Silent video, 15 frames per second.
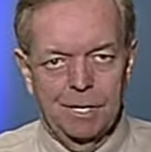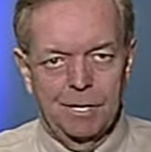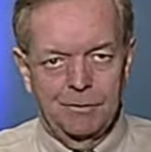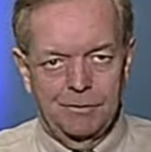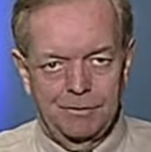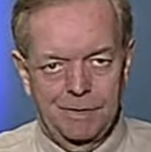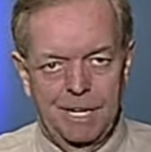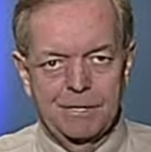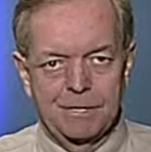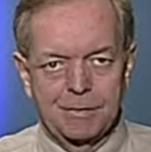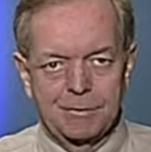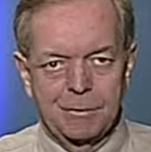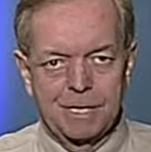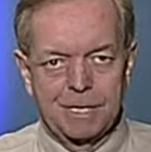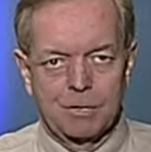Frazier's
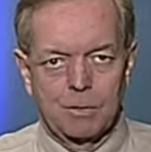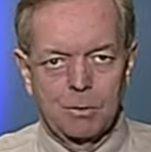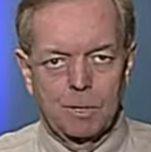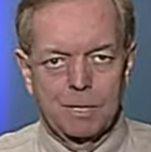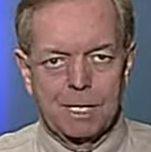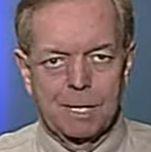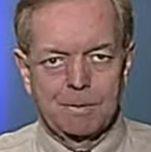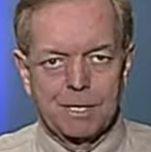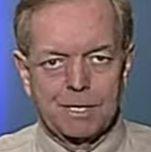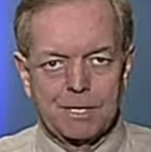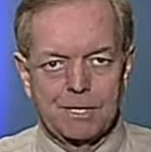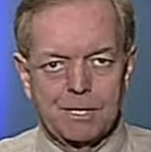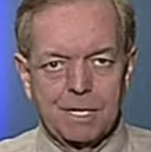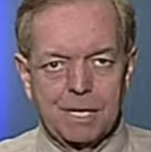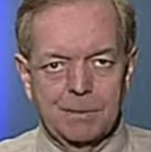recent court
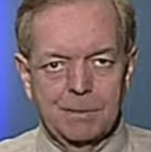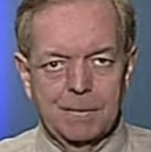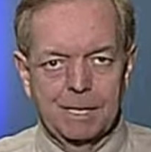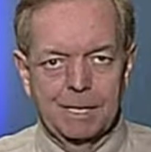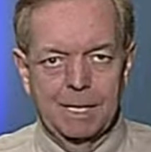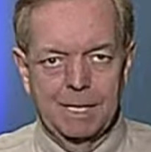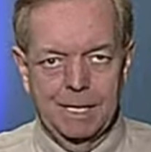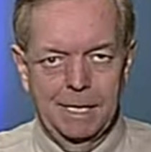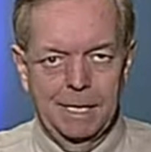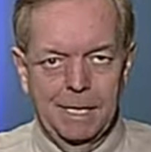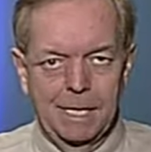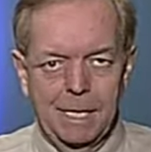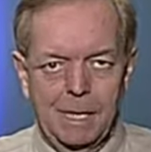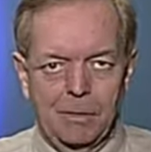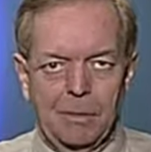deposition coming in the
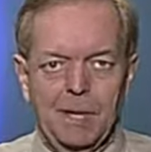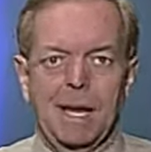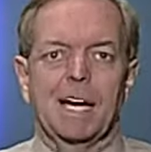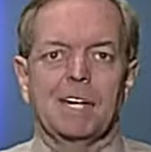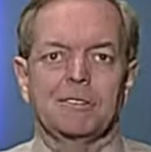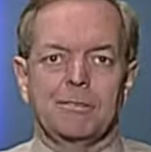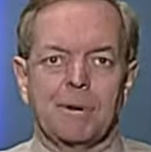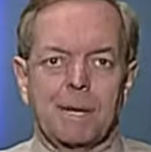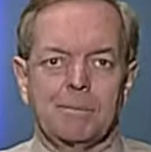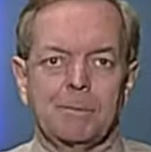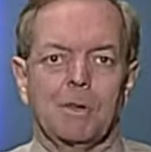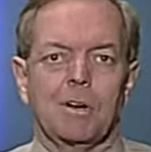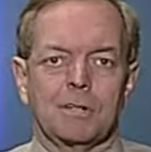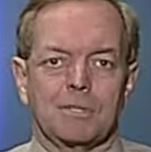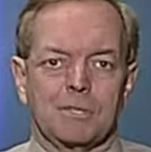now dropped
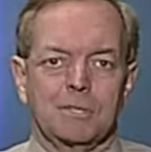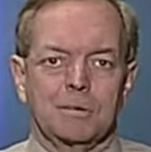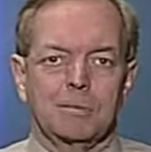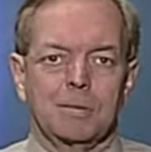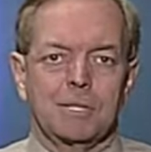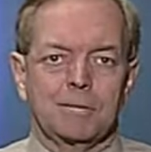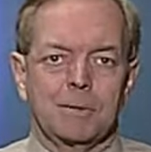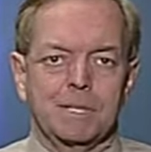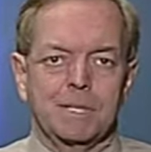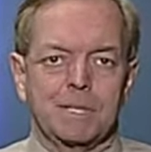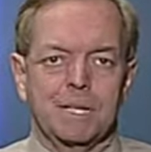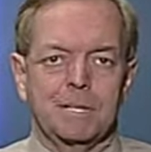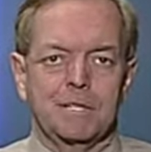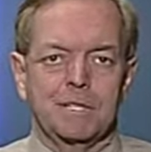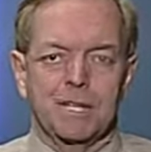lawsuit between
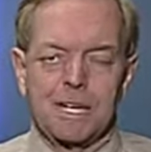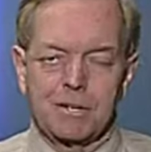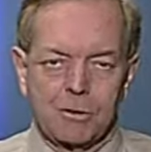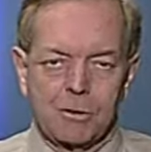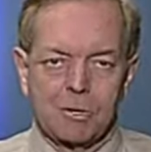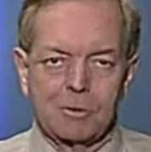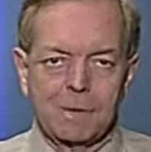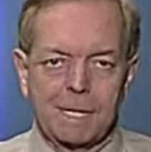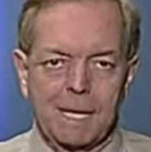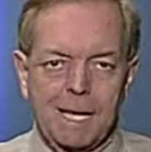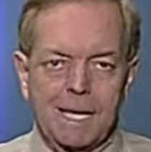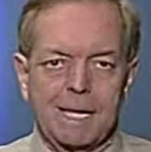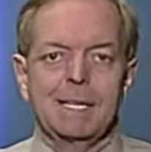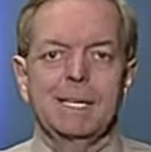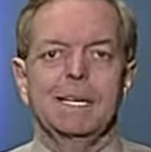Senator Jake Corman
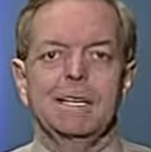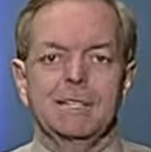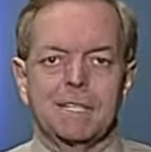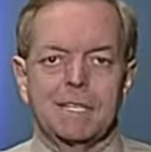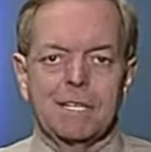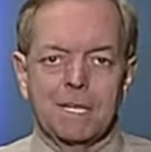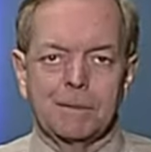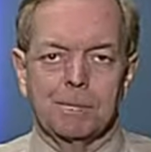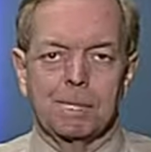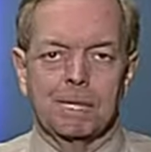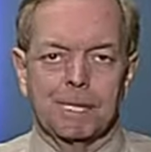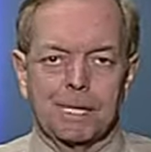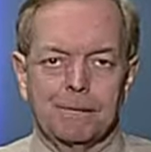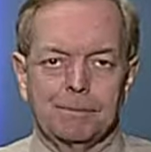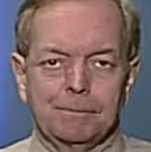and the
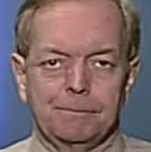NCAA.